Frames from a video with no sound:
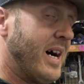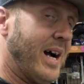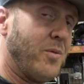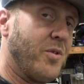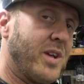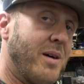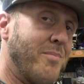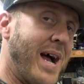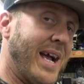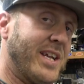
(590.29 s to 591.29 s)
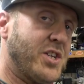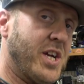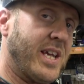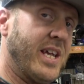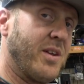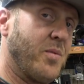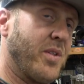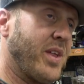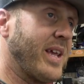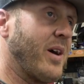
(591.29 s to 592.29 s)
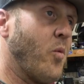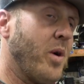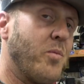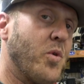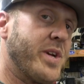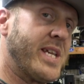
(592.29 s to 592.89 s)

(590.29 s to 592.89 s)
I will come back and check in with, I got one more